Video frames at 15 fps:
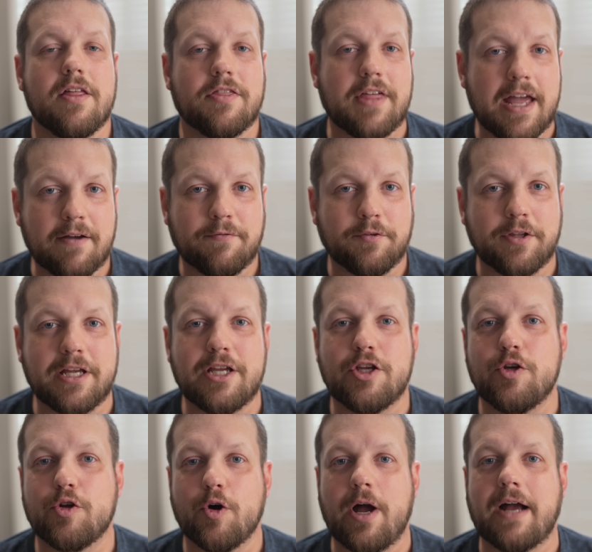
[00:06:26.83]
thankfully,
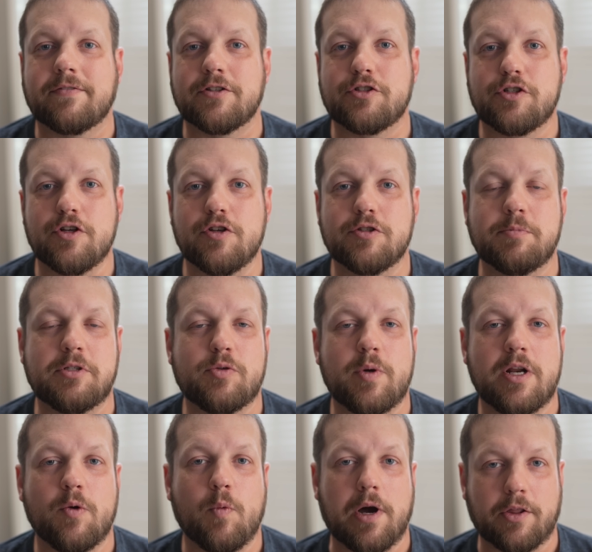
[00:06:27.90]
you don't have to choose
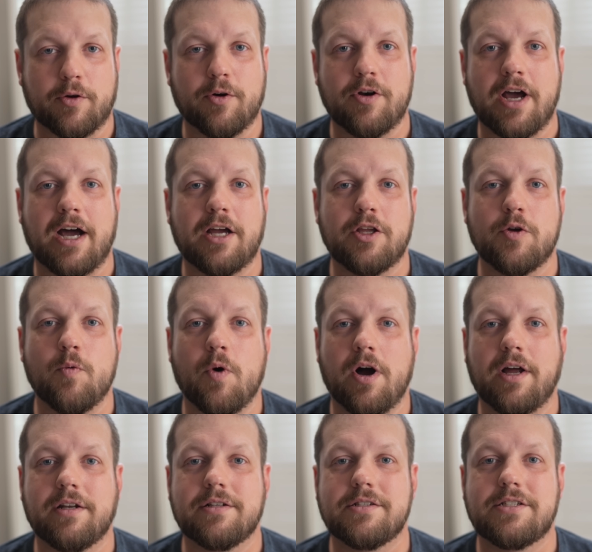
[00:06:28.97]
between whether or not you
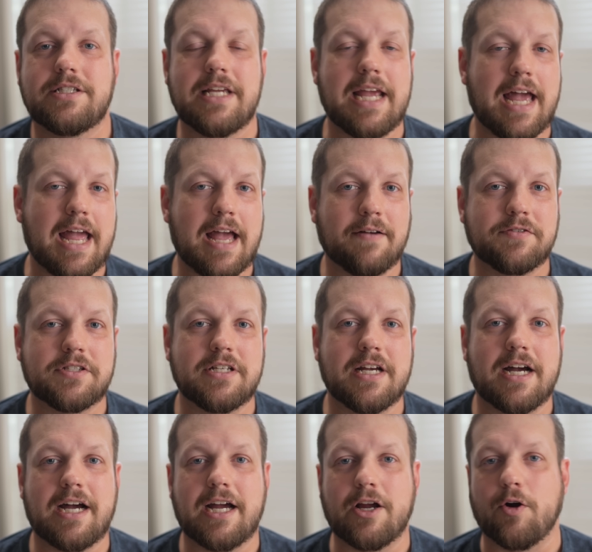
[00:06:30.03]
want
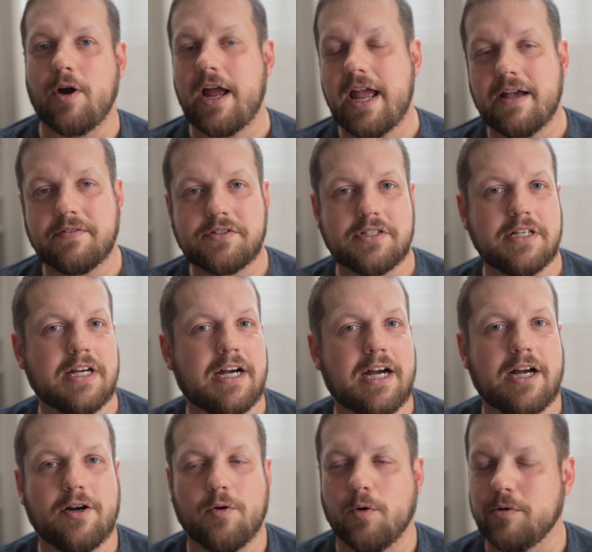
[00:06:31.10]
CAFCI or
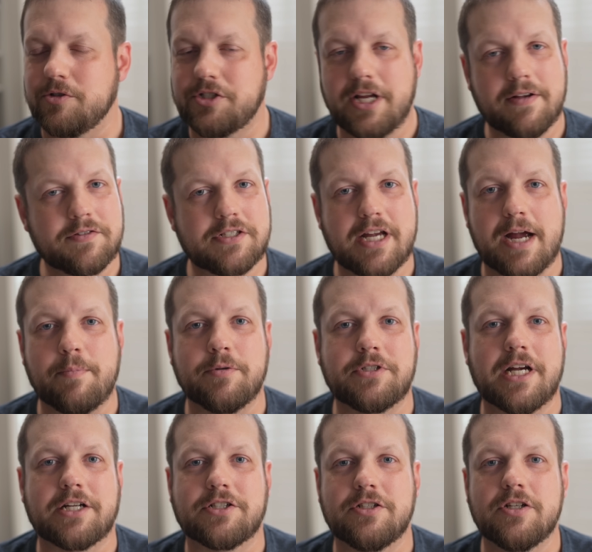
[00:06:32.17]
AFCI or GFCI
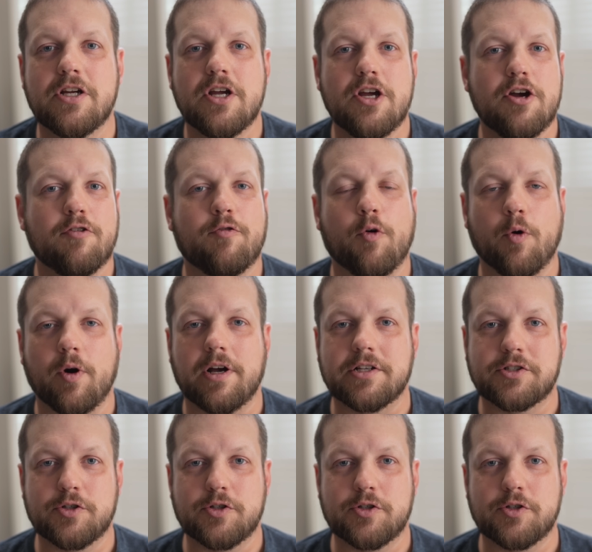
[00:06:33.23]
protection for a